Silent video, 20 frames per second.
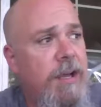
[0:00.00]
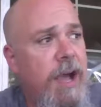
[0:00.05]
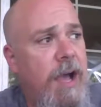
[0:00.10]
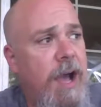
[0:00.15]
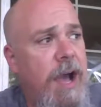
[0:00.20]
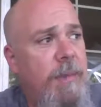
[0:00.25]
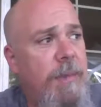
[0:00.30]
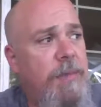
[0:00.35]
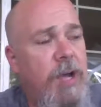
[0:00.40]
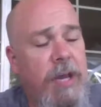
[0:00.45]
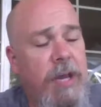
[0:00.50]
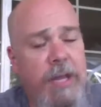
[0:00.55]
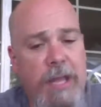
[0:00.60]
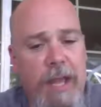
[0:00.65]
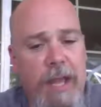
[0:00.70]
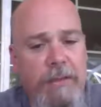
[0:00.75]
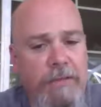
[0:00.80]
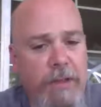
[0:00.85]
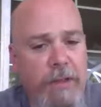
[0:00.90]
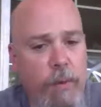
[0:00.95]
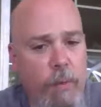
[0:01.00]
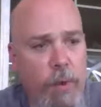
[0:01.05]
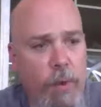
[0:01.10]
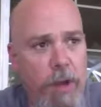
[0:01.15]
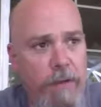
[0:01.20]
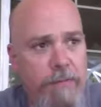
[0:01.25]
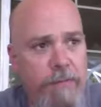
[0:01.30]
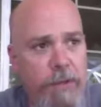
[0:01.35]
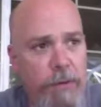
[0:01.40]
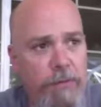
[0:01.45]
I'm going to guess that one
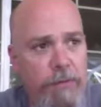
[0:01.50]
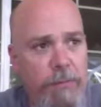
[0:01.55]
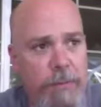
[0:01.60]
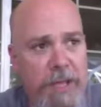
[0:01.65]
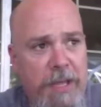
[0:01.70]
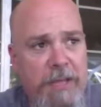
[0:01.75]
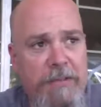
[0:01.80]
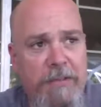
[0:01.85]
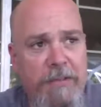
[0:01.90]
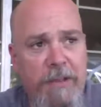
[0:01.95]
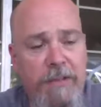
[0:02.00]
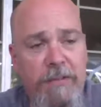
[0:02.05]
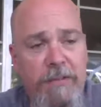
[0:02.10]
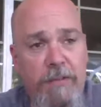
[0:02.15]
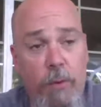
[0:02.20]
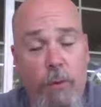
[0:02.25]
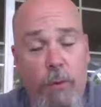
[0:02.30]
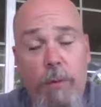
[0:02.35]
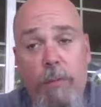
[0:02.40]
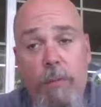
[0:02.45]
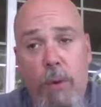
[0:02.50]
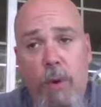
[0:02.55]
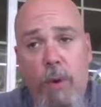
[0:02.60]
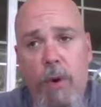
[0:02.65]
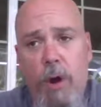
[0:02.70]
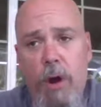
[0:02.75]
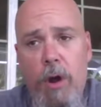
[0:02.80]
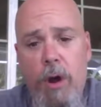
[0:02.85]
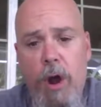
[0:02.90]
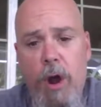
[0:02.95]
of those pieces or
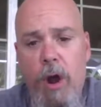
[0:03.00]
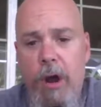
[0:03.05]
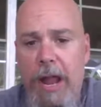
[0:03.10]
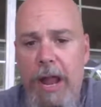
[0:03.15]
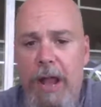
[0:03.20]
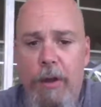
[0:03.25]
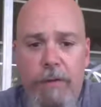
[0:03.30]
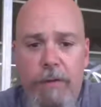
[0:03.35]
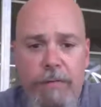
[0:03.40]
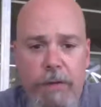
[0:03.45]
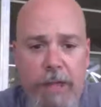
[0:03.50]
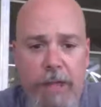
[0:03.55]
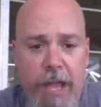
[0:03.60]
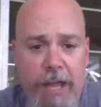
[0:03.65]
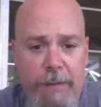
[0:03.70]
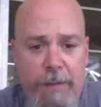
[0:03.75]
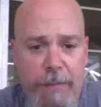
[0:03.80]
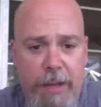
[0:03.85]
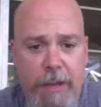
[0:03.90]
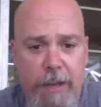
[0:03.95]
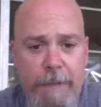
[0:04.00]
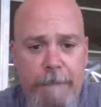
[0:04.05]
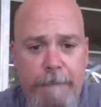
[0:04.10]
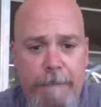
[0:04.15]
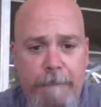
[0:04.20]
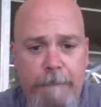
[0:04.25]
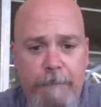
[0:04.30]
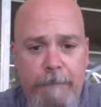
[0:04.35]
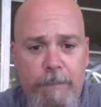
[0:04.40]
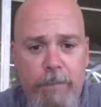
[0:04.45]
more are out of alignment,
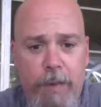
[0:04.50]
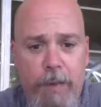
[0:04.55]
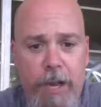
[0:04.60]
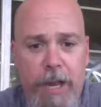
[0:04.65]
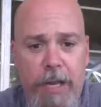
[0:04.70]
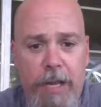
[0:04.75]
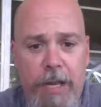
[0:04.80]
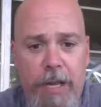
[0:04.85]
right?